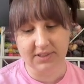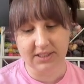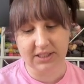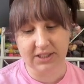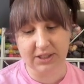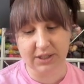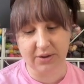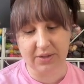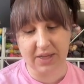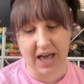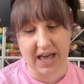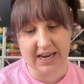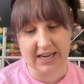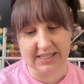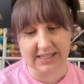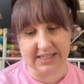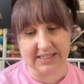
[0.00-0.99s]
So that
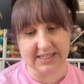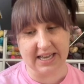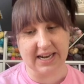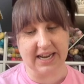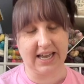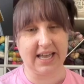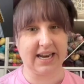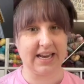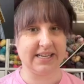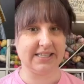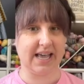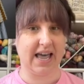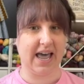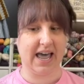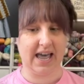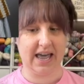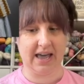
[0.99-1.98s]
is exciting. It
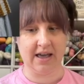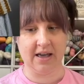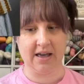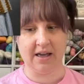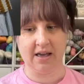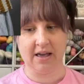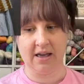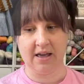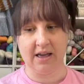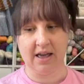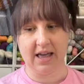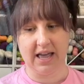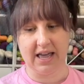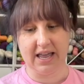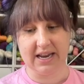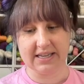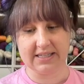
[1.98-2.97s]

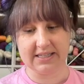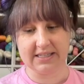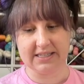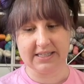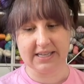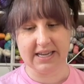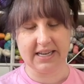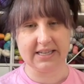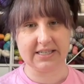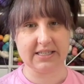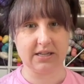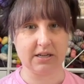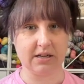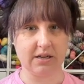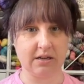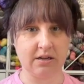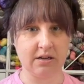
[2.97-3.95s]
is knit
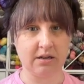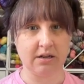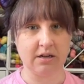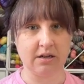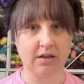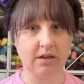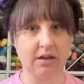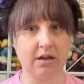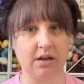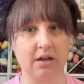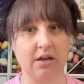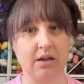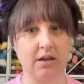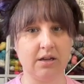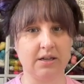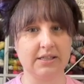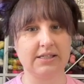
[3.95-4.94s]

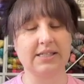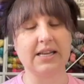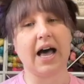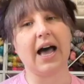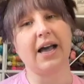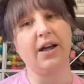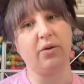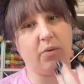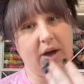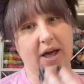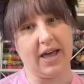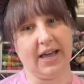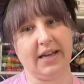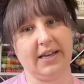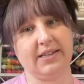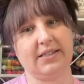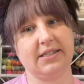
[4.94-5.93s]

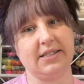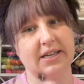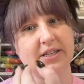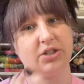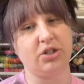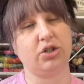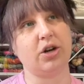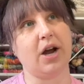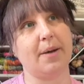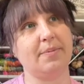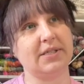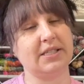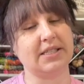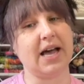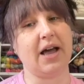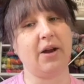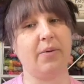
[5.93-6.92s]
sideways and stripes
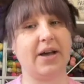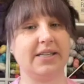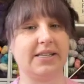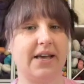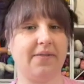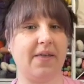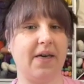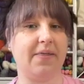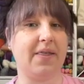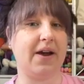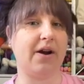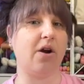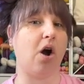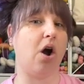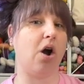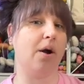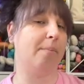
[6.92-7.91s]
sideways, and then
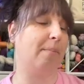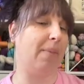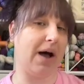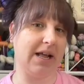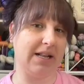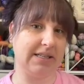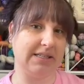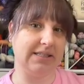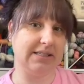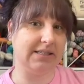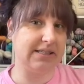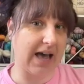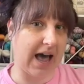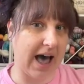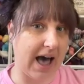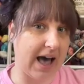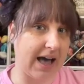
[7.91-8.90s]
there are buttons
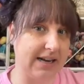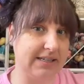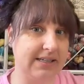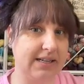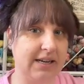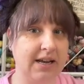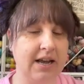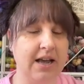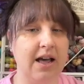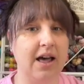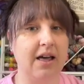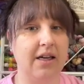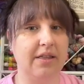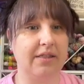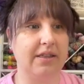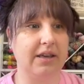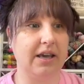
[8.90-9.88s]
at
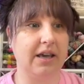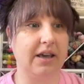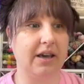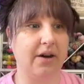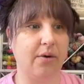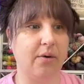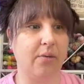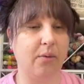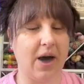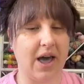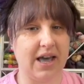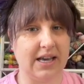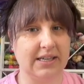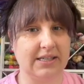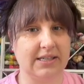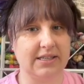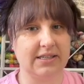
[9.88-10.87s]
the
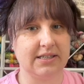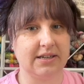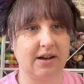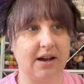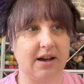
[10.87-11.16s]
waist.